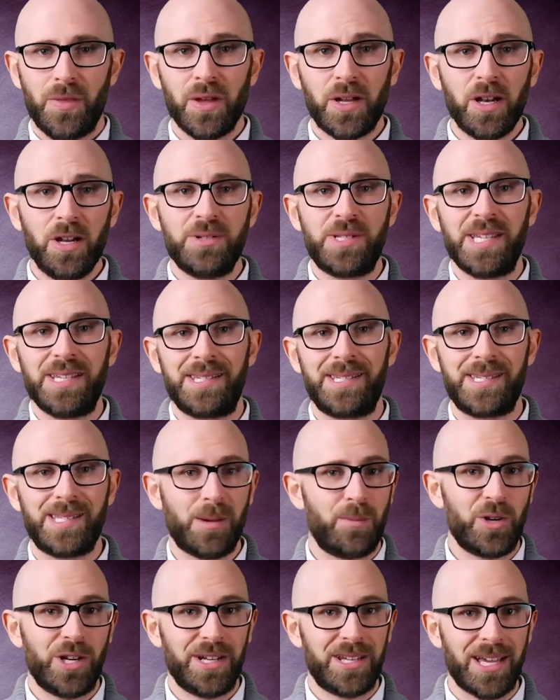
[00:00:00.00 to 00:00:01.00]
The closest
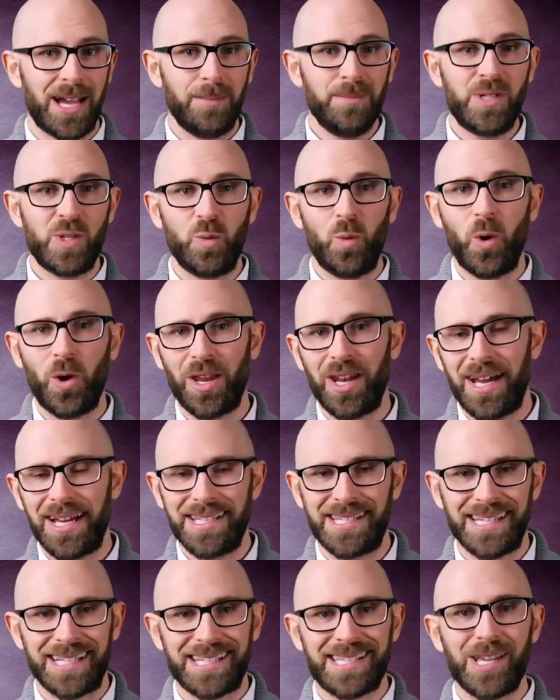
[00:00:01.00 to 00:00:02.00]
someone had come to
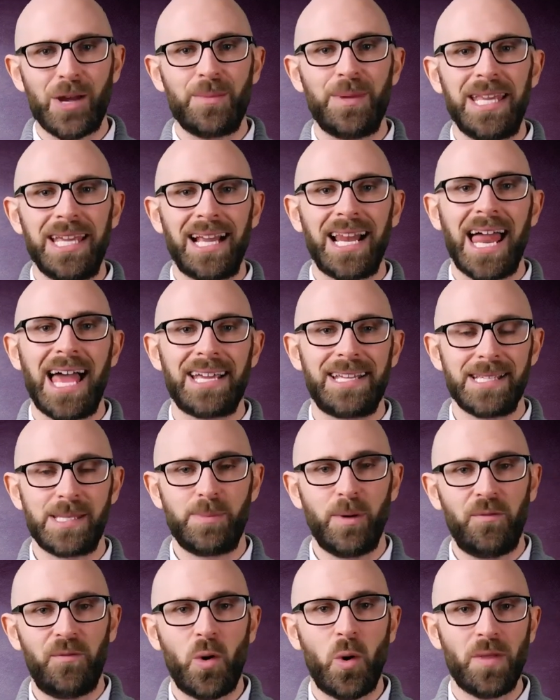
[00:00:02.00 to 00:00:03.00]
organizing so many claquers
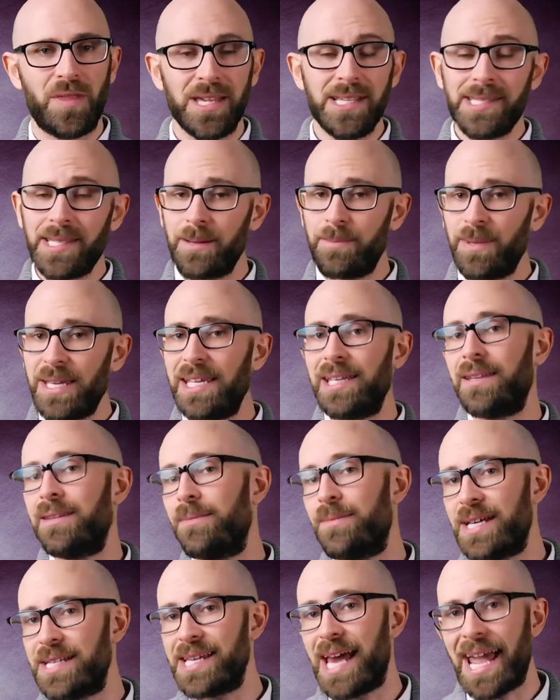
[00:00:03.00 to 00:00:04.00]
before this had been in
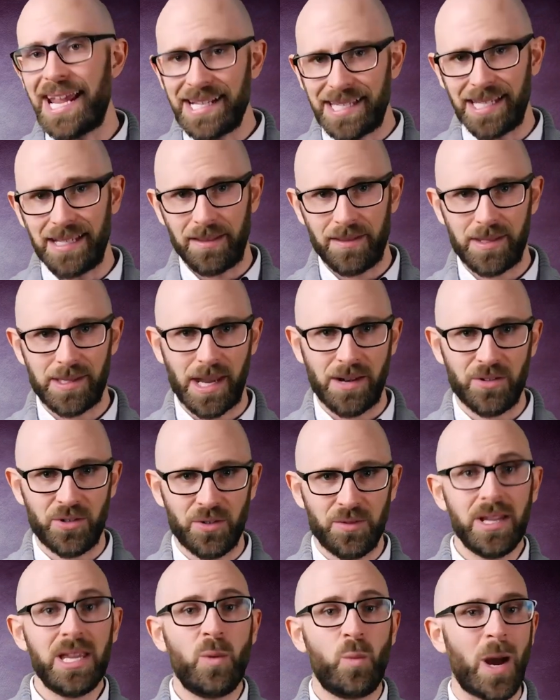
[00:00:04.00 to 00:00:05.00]
the mid-18th
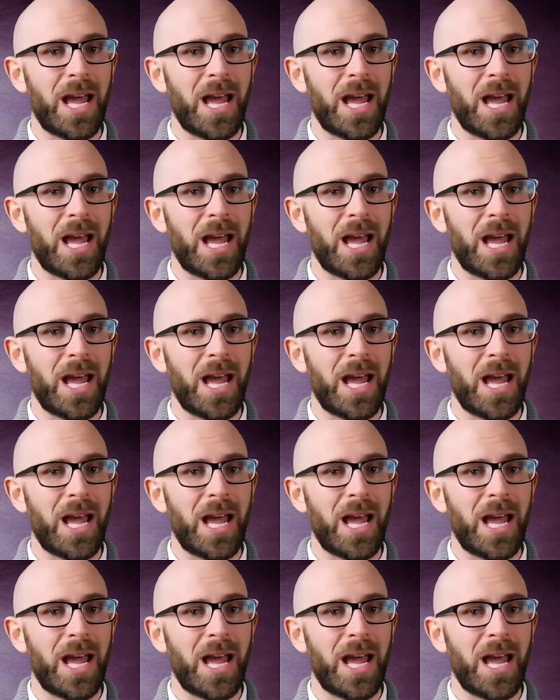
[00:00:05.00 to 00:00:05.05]
century,